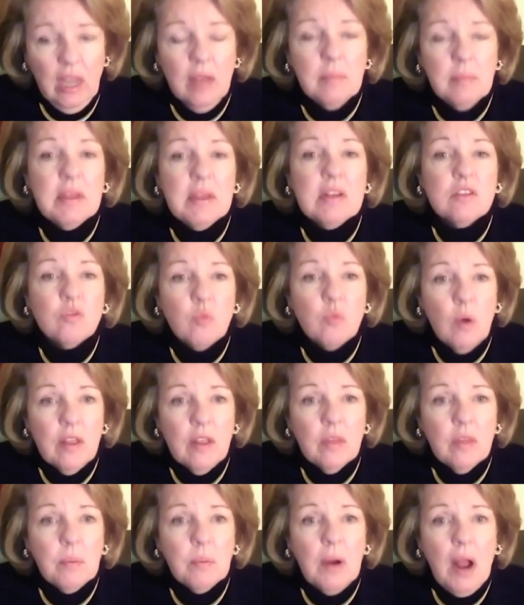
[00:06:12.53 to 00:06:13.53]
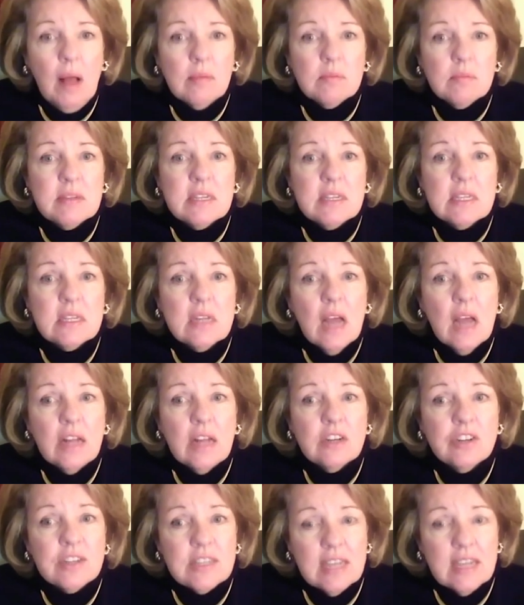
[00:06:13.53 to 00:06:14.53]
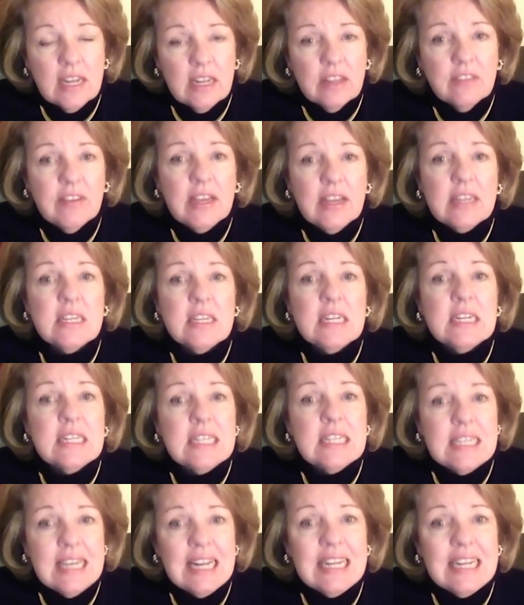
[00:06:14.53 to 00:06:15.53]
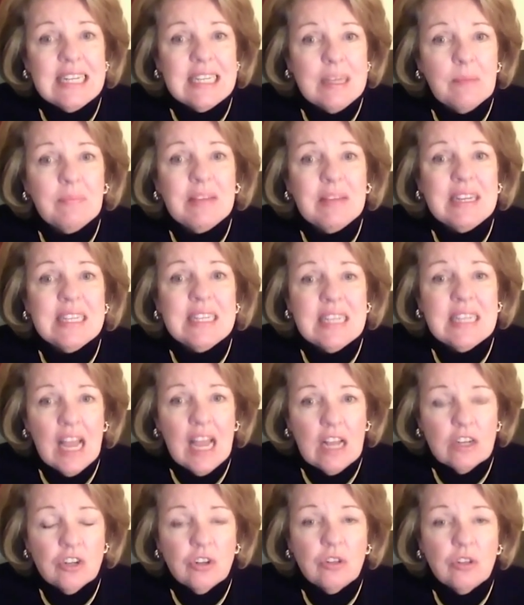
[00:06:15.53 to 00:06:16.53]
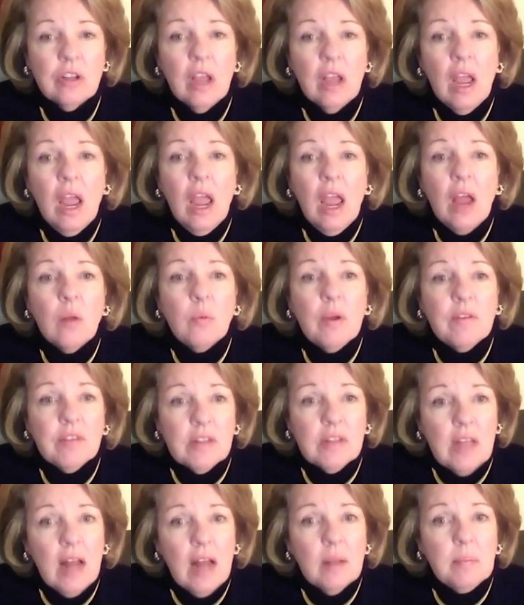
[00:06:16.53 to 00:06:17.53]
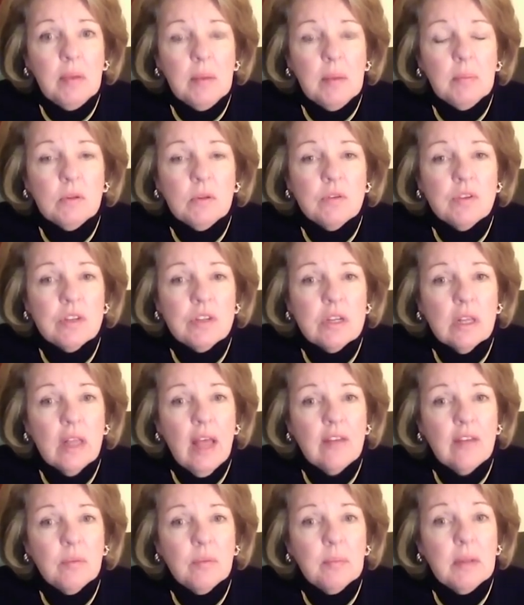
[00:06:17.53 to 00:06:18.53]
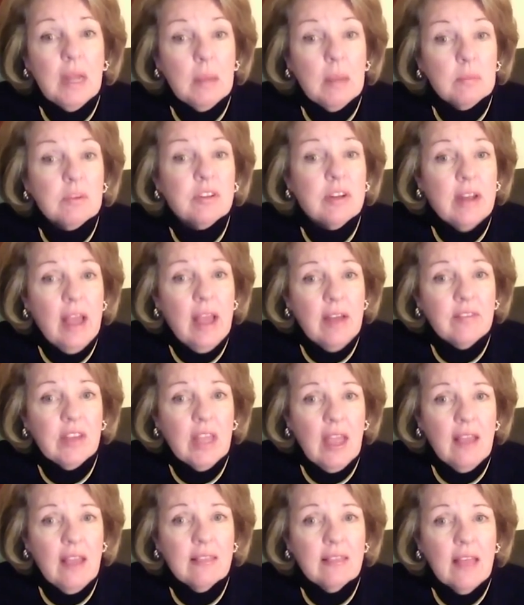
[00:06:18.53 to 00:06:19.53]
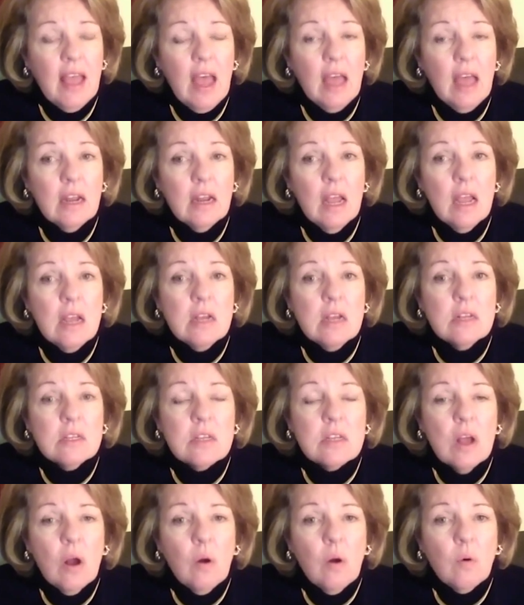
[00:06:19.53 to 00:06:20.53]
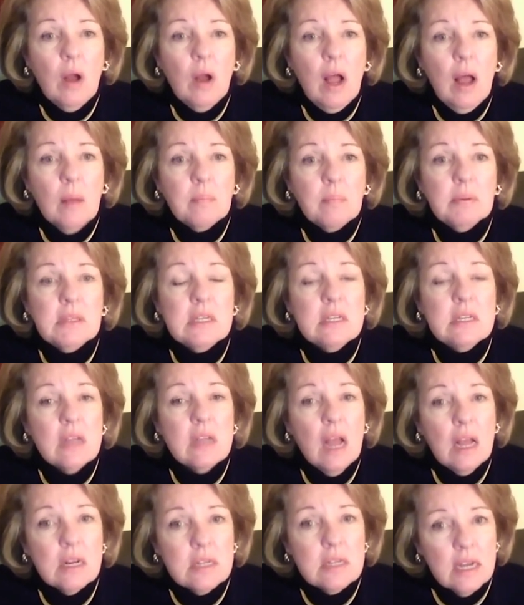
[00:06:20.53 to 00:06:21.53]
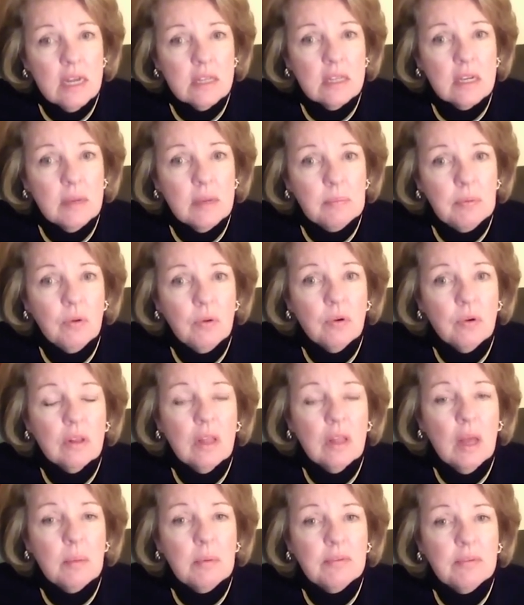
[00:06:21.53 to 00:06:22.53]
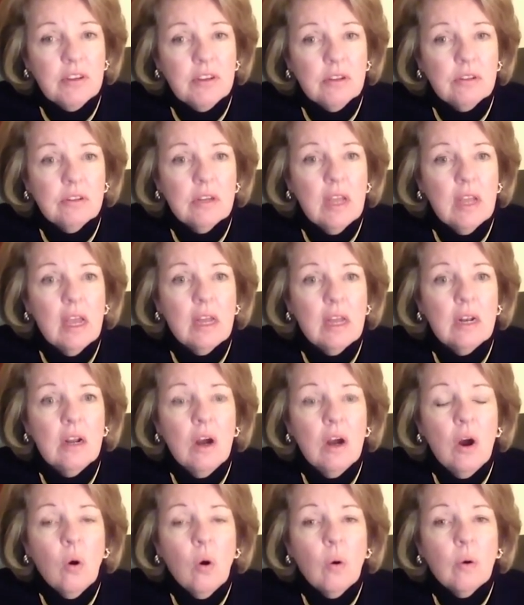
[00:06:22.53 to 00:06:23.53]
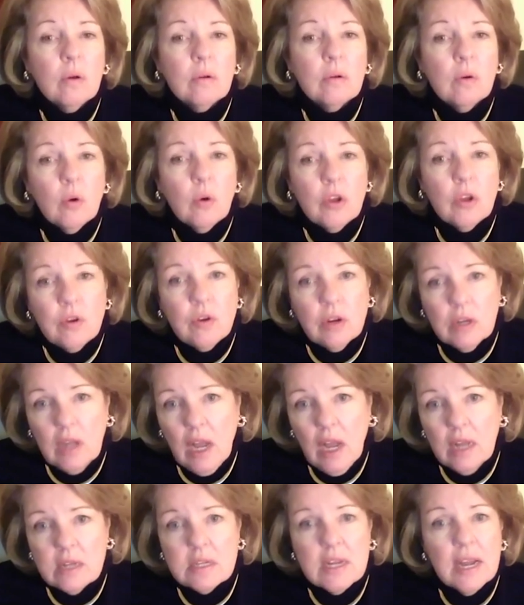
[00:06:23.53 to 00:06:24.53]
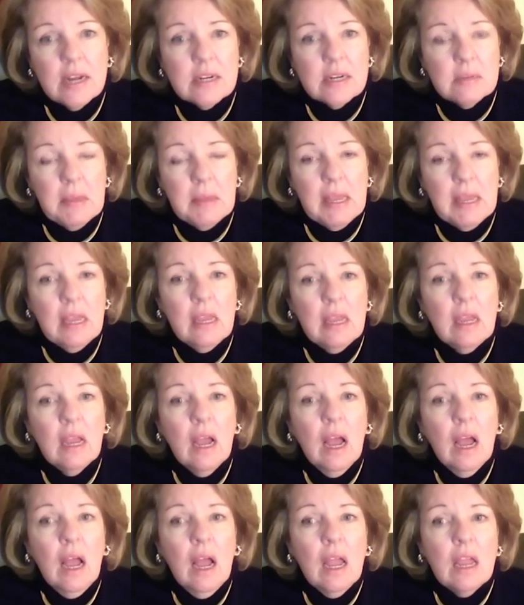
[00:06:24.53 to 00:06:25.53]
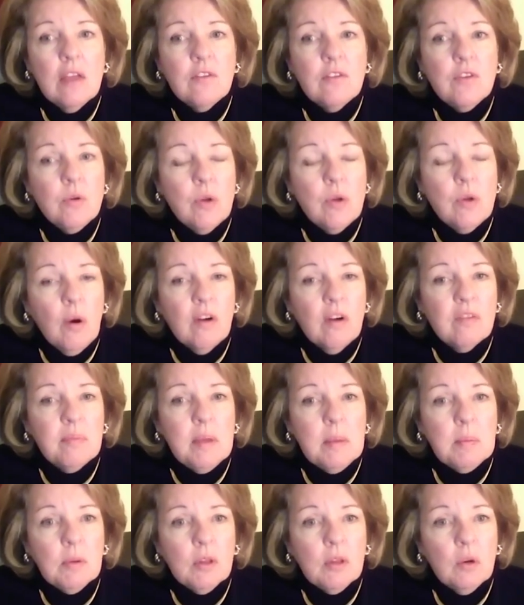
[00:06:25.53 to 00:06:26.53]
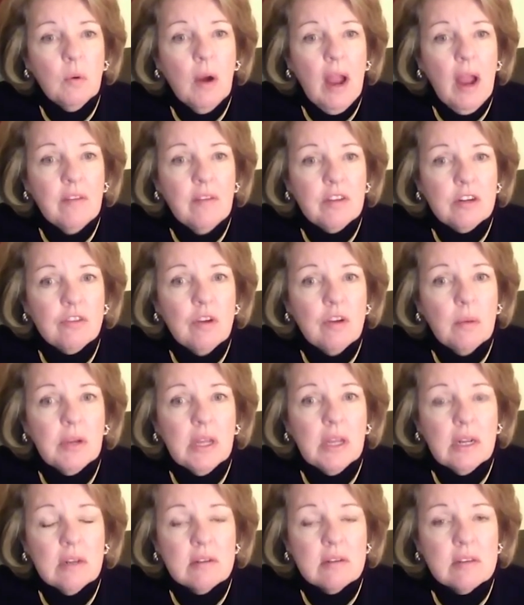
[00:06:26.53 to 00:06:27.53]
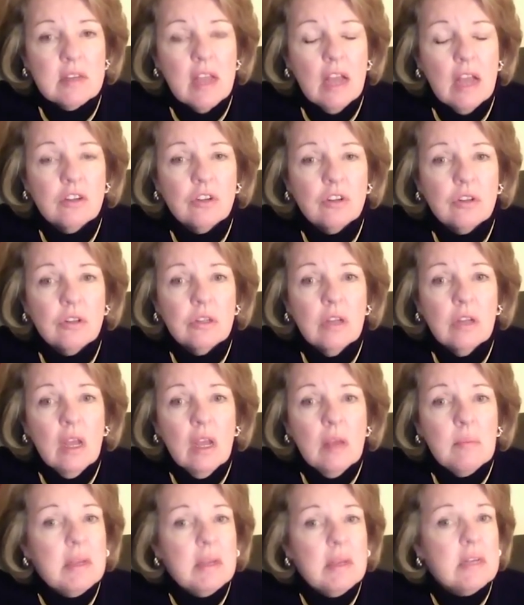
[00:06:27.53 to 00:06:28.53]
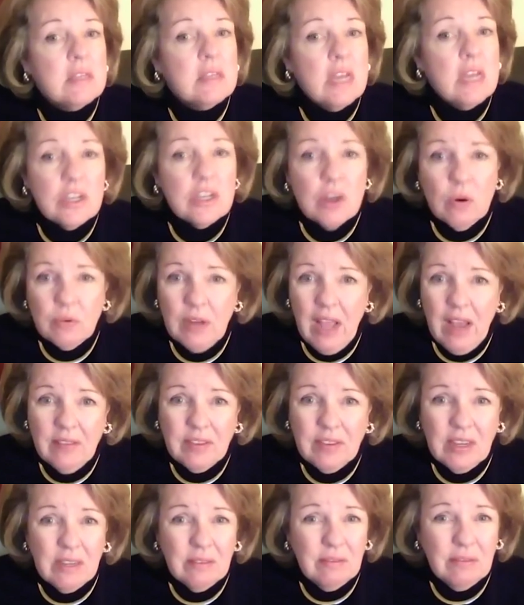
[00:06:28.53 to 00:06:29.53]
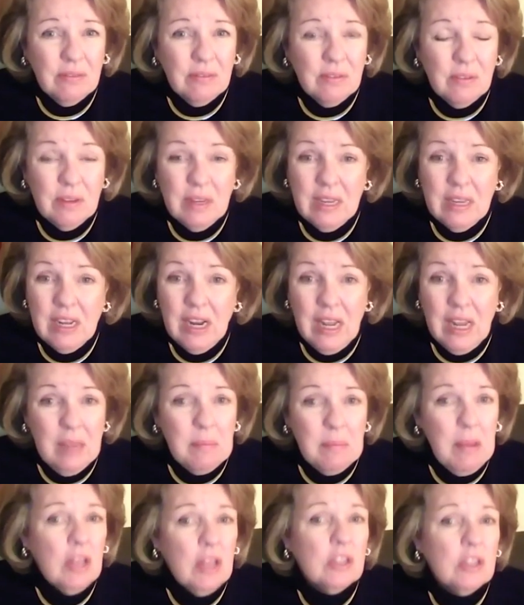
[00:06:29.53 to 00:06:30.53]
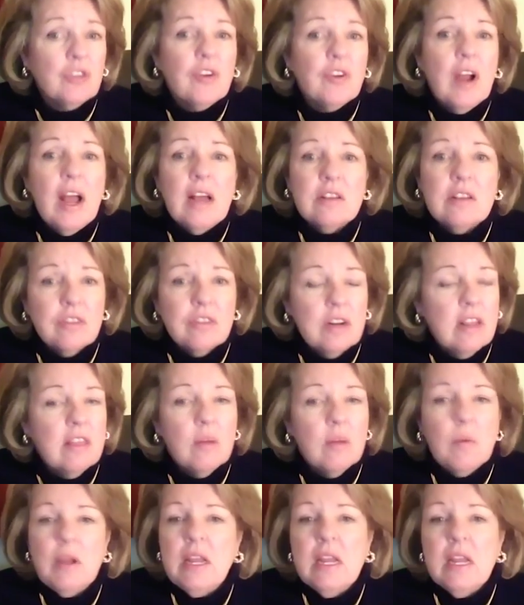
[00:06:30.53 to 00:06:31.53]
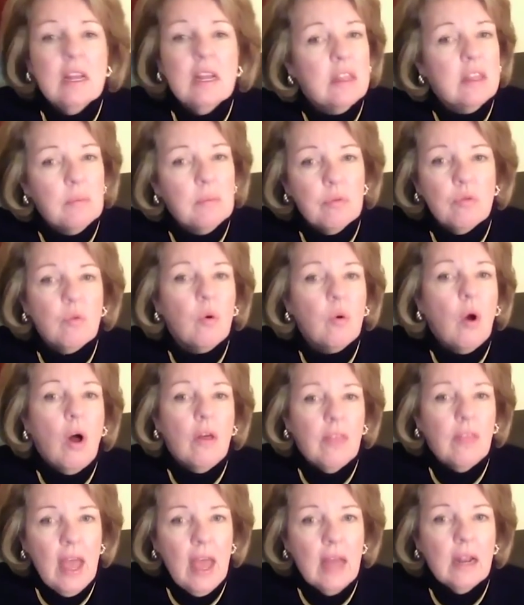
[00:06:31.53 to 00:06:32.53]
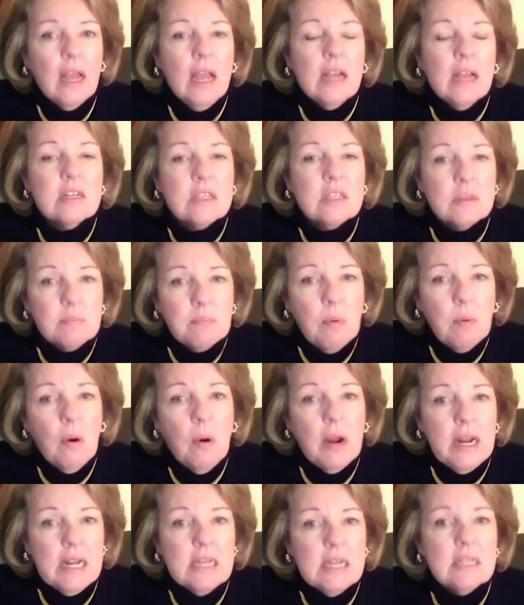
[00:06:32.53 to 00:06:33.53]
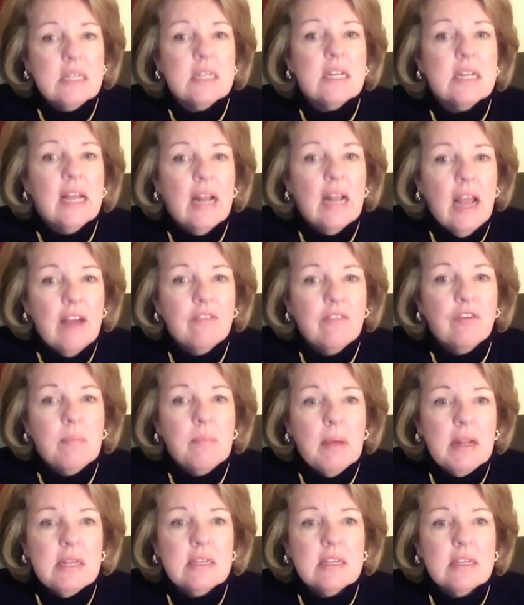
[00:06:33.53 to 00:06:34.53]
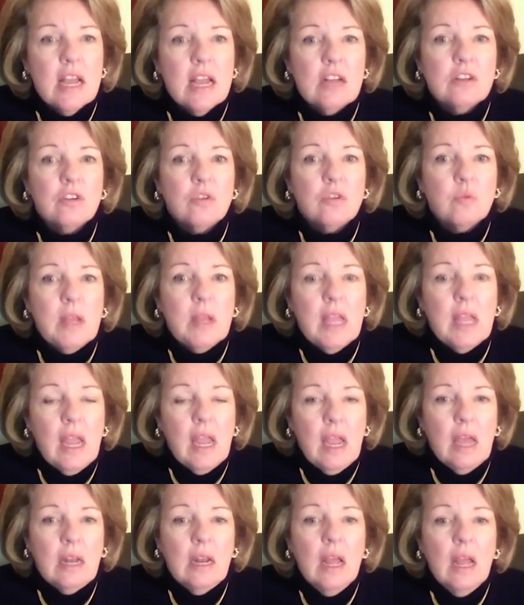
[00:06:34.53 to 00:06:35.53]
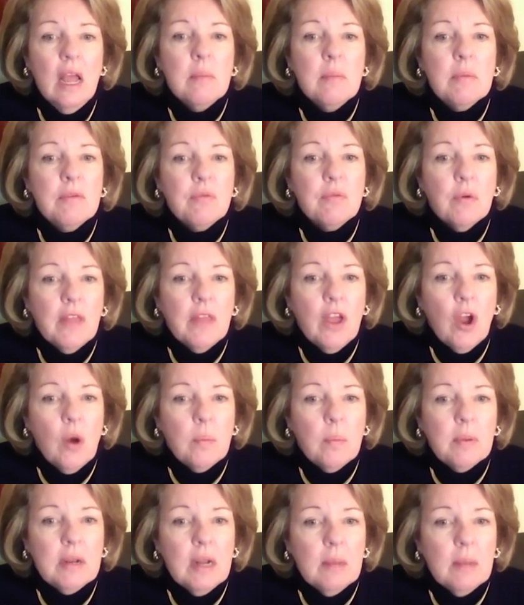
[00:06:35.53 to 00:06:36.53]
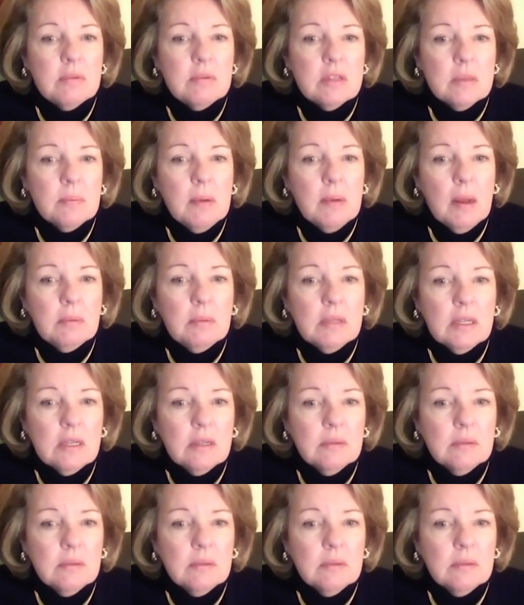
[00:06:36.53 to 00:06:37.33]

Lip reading: Because one of the problems is not just getting the vaccine, it's getting something scheduled. And we have a lot of people who still haven't been able to navigate that. So please contact the Computer Club of Hilton Head, or you can contact me if you know of people who are having trouble getting scheduled because they don't have a email address or anything. We can get them through all that, because the point is to get everybody scheduled we can before they open up to the public.